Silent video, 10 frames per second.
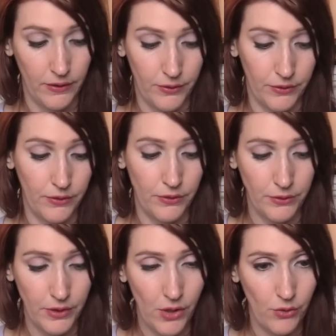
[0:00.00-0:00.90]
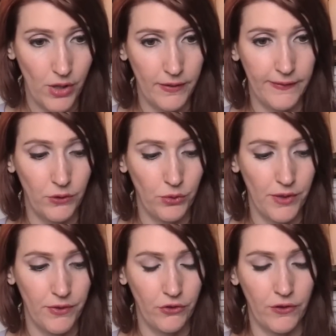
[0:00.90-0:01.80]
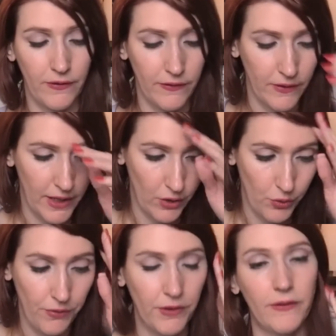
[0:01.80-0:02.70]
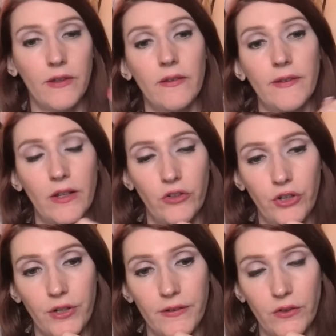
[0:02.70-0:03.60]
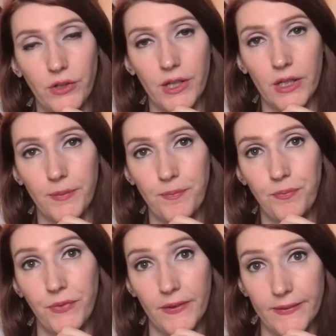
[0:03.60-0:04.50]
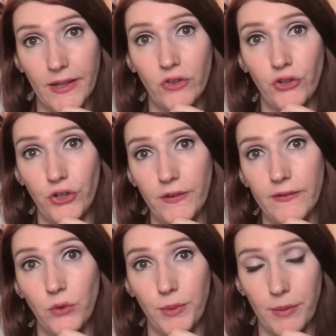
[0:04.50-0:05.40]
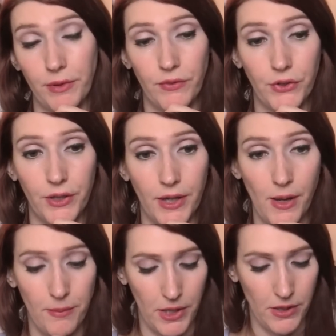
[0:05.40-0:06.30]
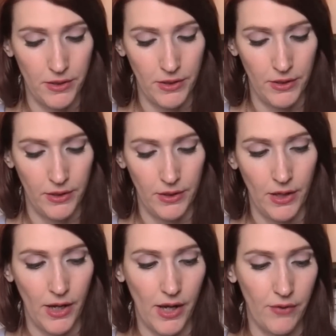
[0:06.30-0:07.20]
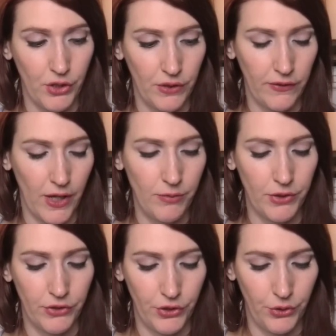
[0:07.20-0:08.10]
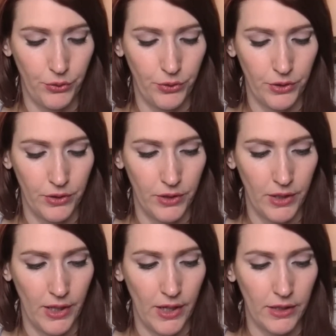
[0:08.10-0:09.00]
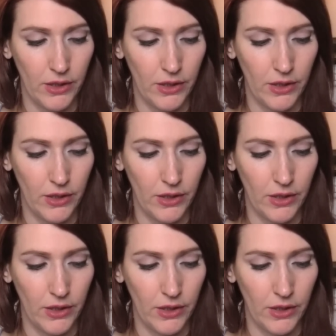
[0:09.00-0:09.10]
Uh, okay, so your love interest is like whoever this is, Sagittarius, they're like, Sagittarius, you make me very happy. I have a good time with you. I